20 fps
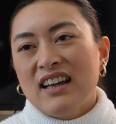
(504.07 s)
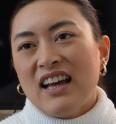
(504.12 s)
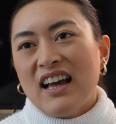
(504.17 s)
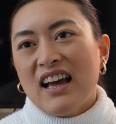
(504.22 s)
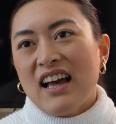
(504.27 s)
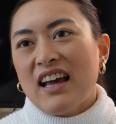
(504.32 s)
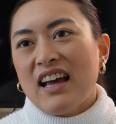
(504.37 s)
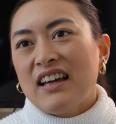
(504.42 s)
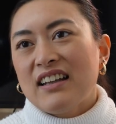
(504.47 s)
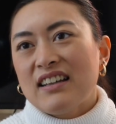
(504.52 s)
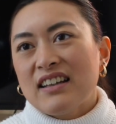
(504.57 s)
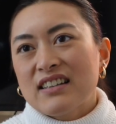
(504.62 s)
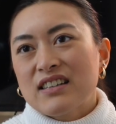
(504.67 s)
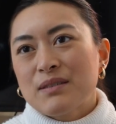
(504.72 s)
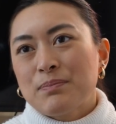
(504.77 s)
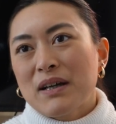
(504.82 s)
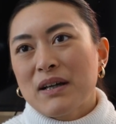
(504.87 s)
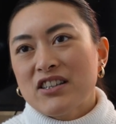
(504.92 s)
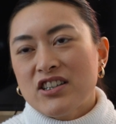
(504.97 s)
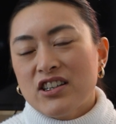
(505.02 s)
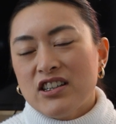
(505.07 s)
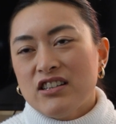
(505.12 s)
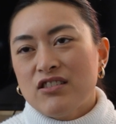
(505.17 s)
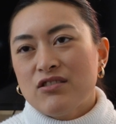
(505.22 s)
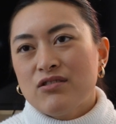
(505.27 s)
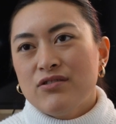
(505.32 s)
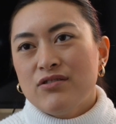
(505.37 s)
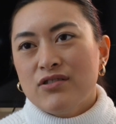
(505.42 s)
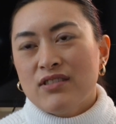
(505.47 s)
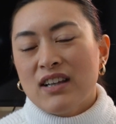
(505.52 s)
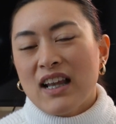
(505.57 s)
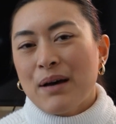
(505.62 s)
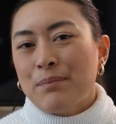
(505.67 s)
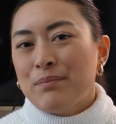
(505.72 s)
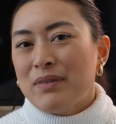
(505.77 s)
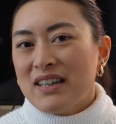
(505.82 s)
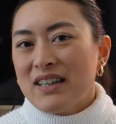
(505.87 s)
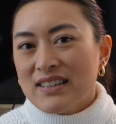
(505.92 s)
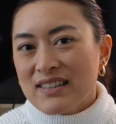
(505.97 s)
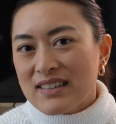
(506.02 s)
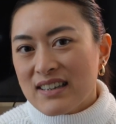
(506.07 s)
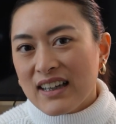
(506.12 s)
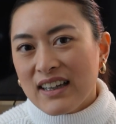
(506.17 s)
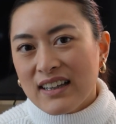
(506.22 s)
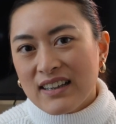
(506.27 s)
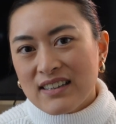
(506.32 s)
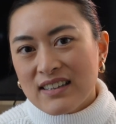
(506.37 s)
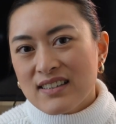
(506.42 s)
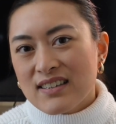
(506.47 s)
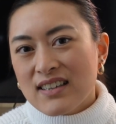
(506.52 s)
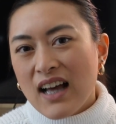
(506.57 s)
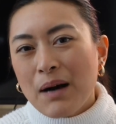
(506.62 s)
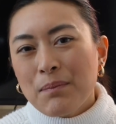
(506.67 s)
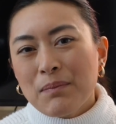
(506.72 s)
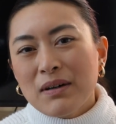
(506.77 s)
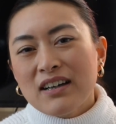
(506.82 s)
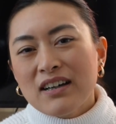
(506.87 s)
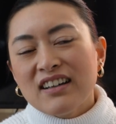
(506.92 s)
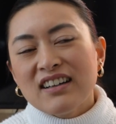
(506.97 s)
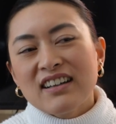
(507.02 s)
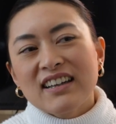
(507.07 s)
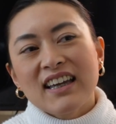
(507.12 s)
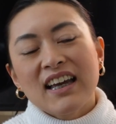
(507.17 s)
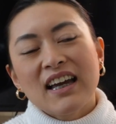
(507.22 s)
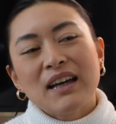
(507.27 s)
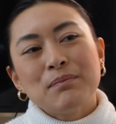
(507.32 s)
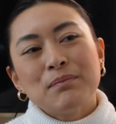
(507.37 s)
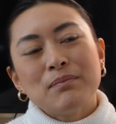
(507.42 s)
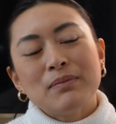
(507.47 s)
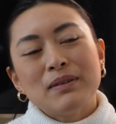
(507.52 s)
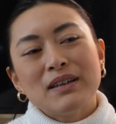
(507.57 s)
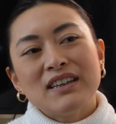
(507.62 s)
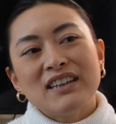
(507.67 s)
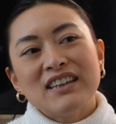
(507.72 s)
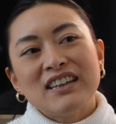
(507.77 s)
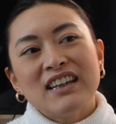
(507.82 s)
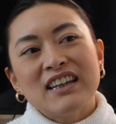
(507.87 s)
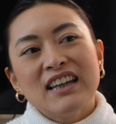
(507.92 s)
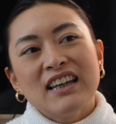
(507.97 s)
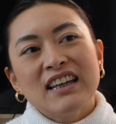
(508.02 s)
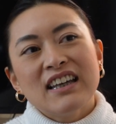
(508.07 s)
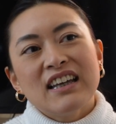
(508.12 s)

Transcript: And especially to do la bise in the summer can be